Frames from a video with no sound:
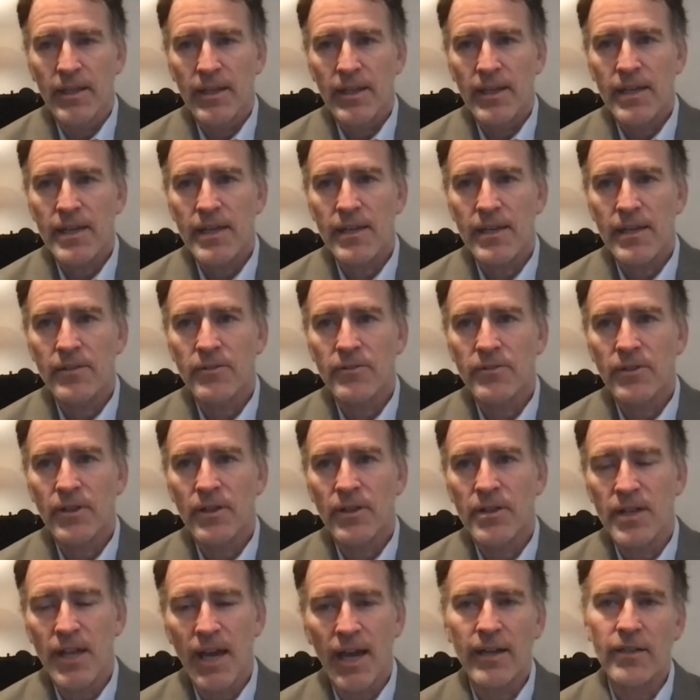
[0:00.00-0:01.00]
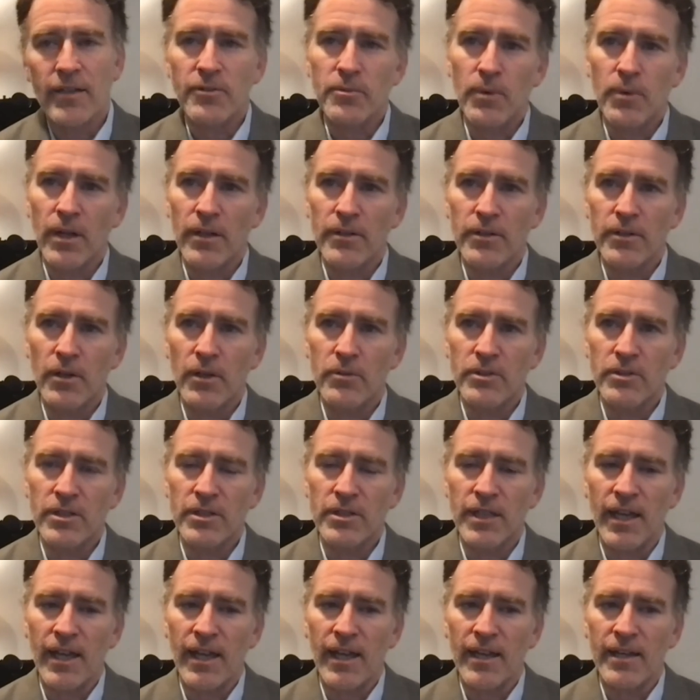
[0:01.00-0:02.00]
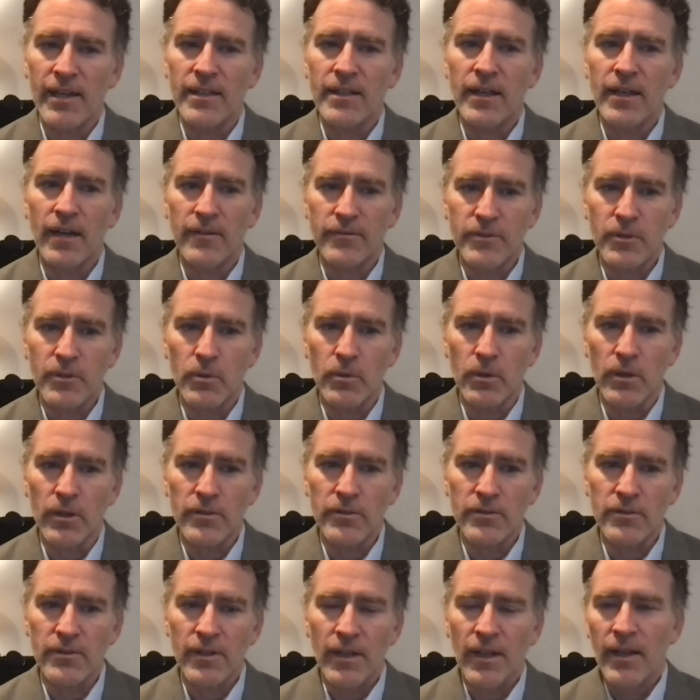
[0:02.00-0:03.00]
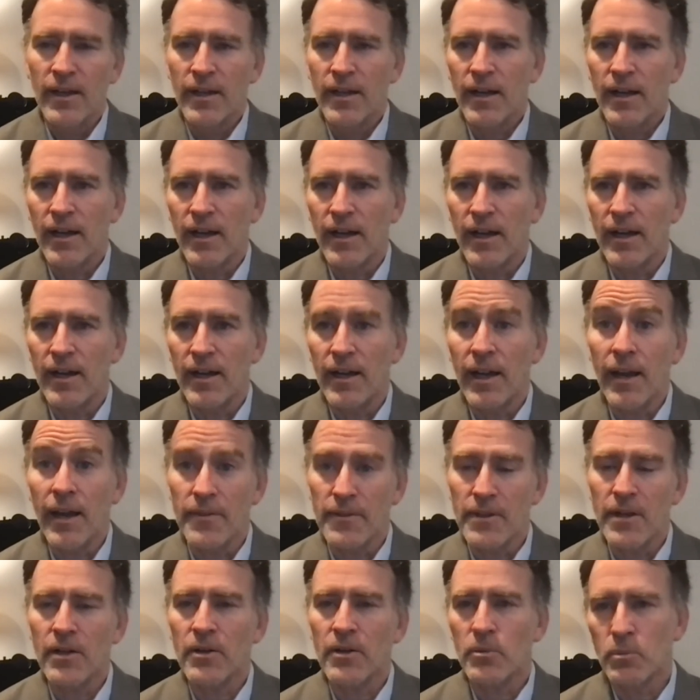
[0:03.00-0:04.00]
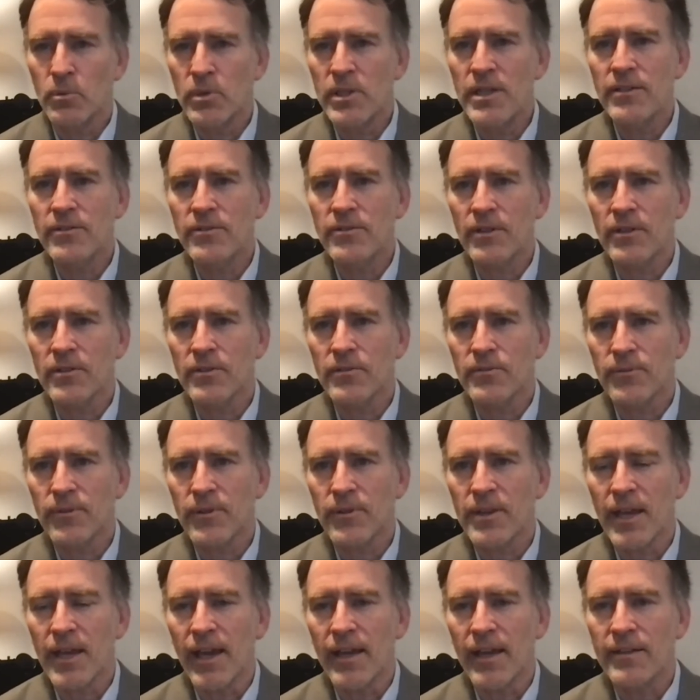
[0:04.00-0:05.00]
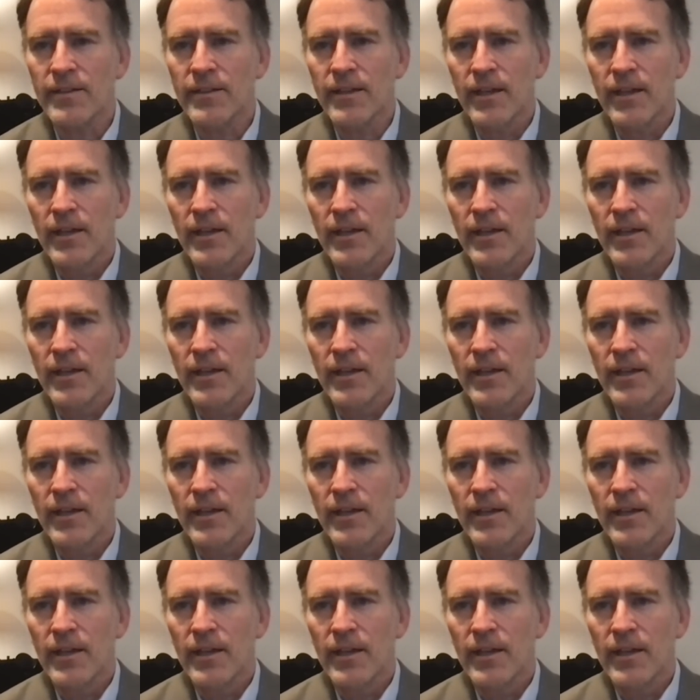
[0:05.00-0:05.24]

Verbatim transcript: He's not as well known today, of course, uh, and there are reasons for that.